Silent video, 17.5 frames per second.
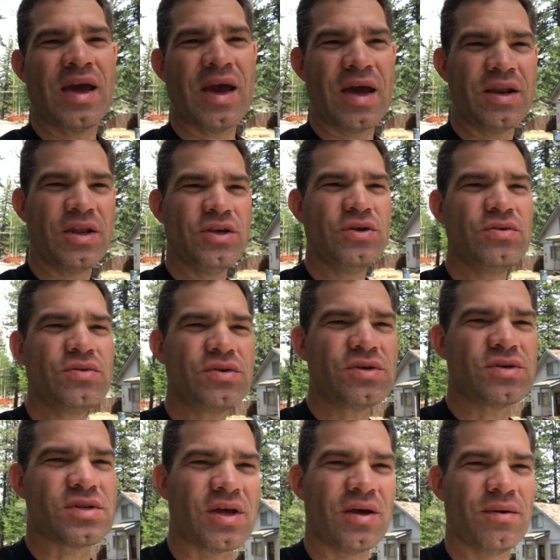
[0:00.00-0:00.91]
and he
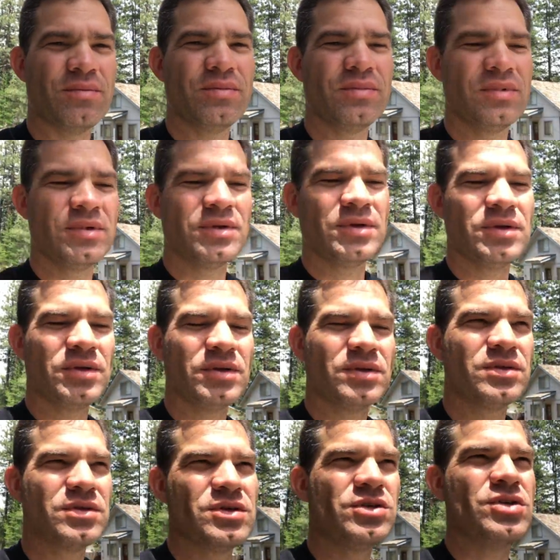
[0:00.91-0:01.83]
uses them
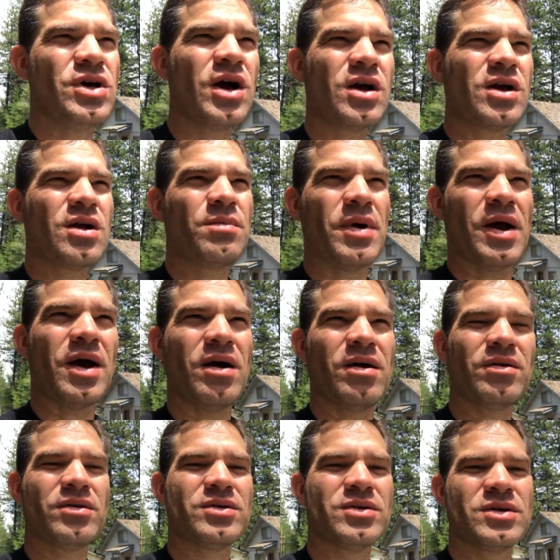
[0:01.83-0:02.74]
to talk
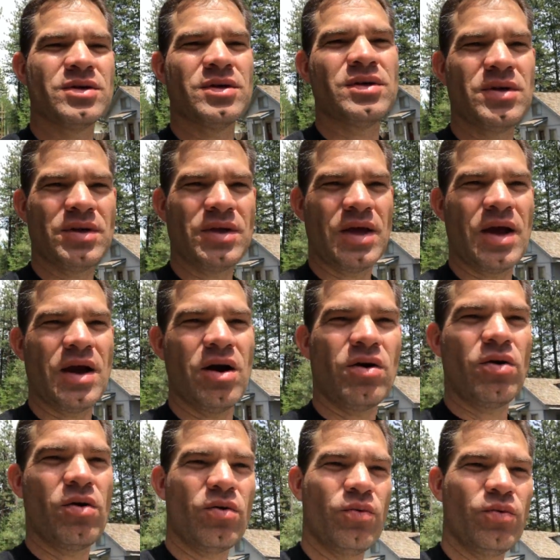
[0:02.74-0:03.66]
about
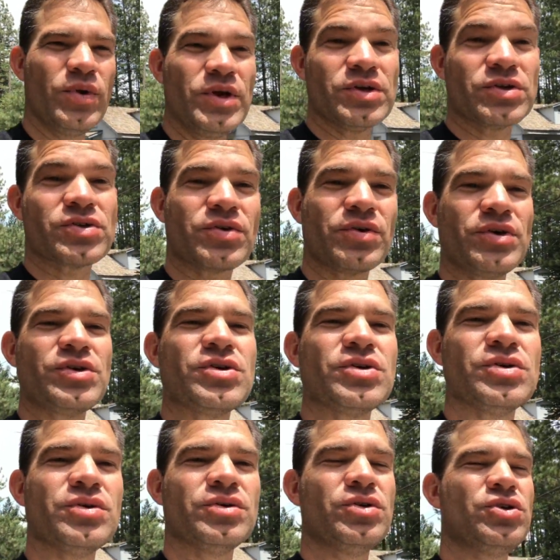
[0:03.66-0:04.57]
how we as
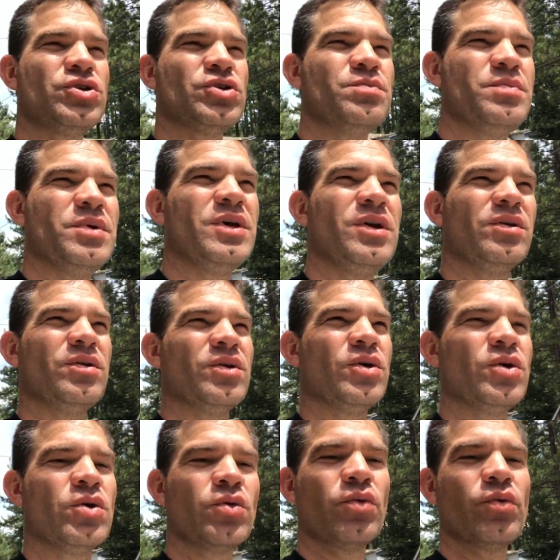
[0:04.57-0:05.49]
Christians should be
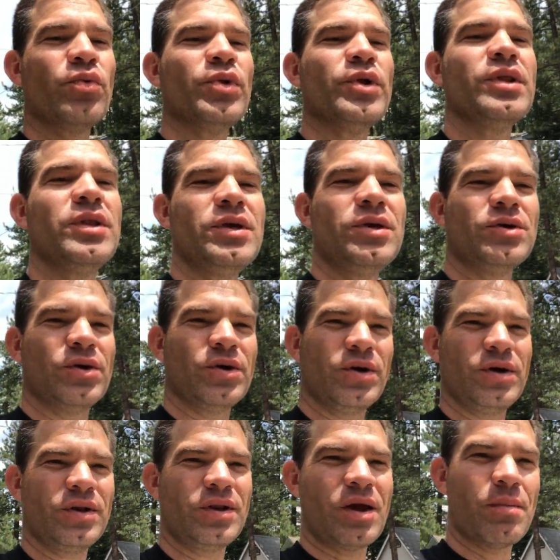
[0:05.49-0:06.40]
really
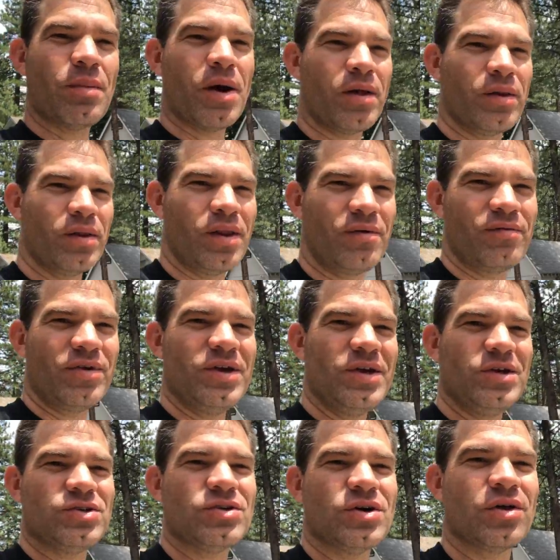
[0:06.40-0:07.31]
good about loving
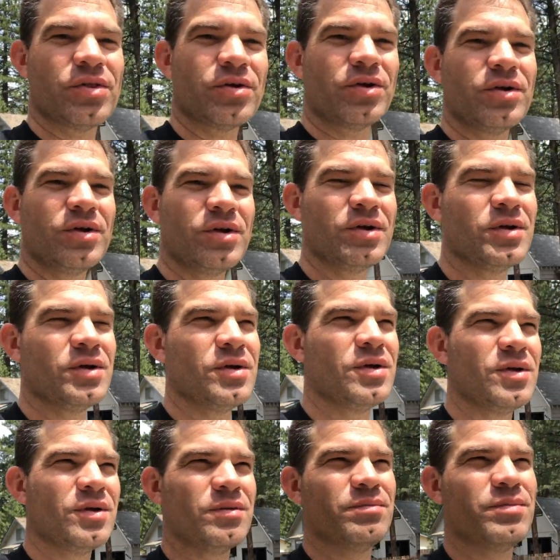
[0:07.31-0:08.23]
each other,
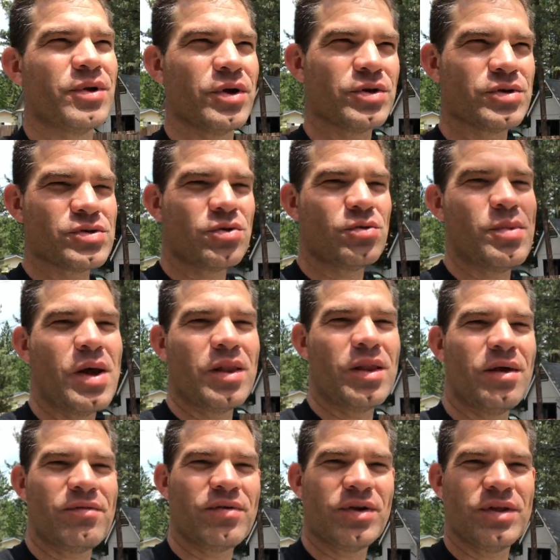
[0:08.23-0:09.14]
but also about
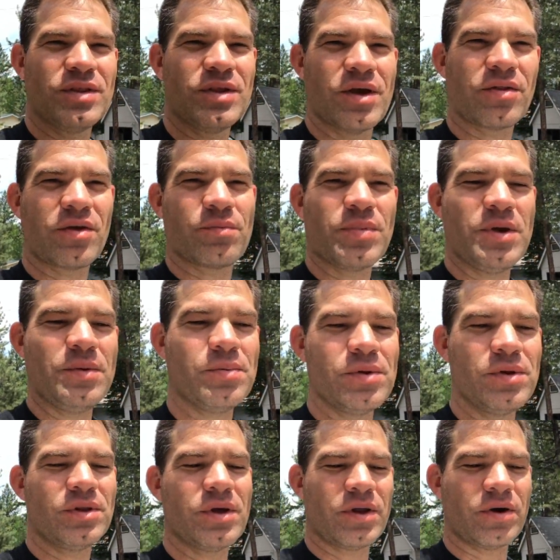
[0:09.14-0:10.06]
loving the other
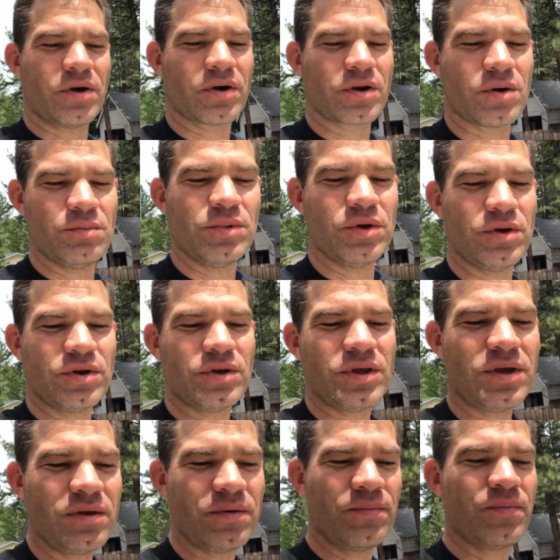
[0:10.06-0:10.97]
people in our
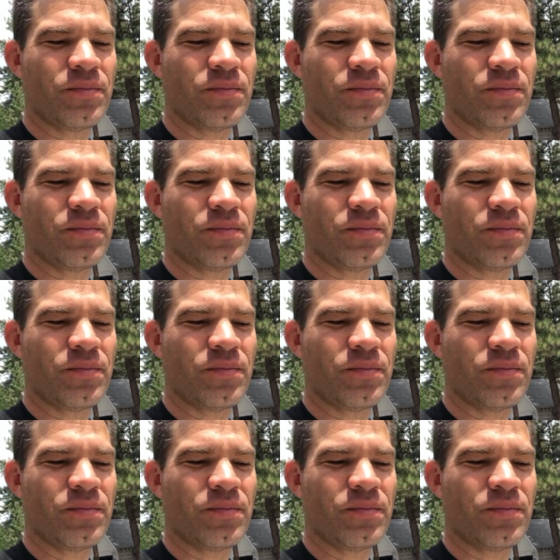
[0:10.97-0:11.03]
community.